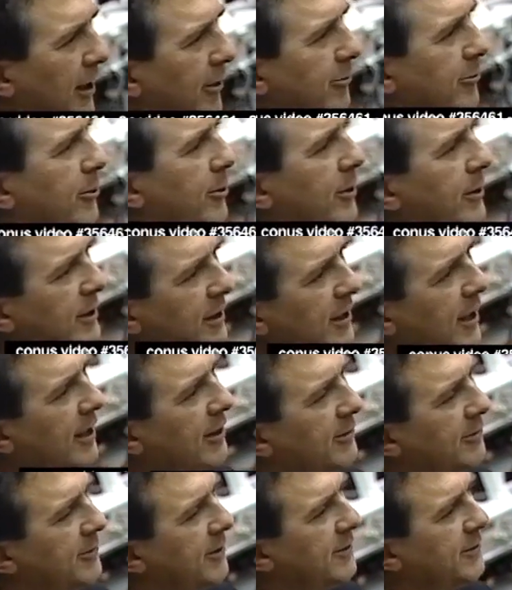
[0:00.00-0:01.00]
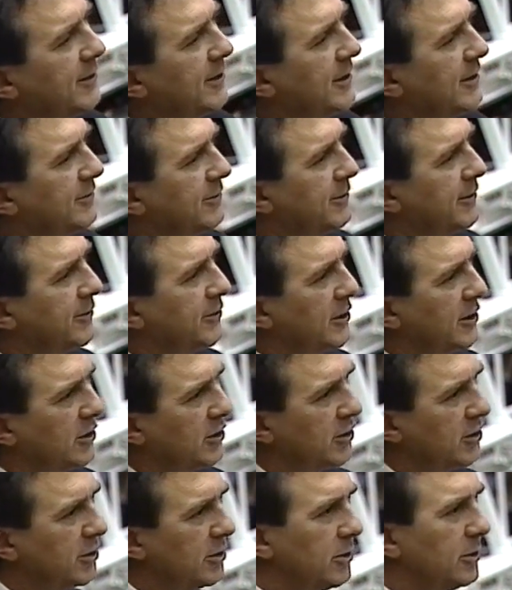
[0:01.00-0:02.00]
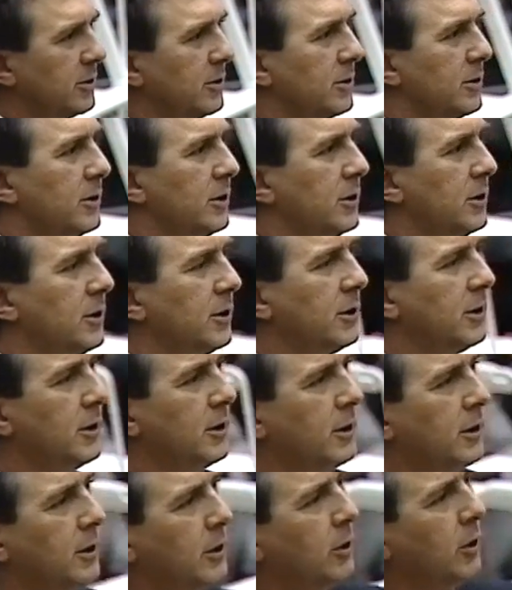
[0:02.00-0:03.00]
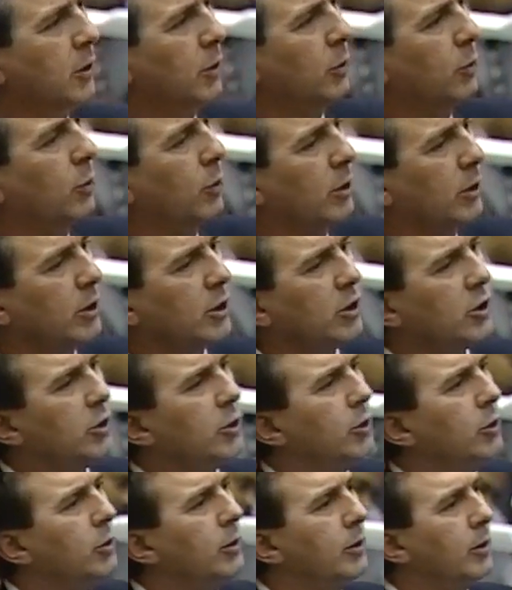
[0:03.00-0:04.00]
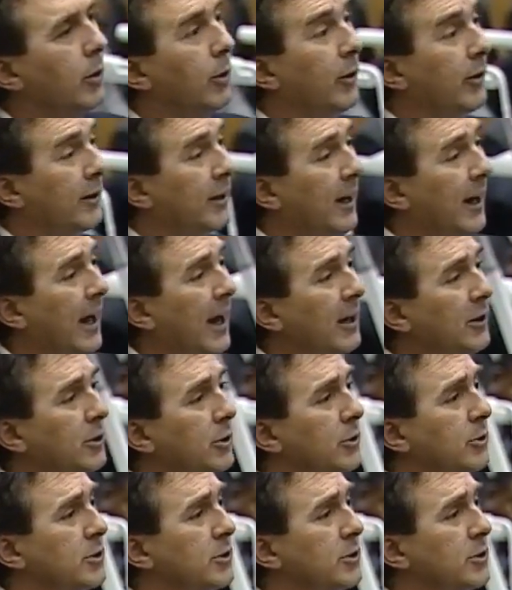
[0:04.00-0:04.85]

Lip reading: 49, 50, and 52, were you or can you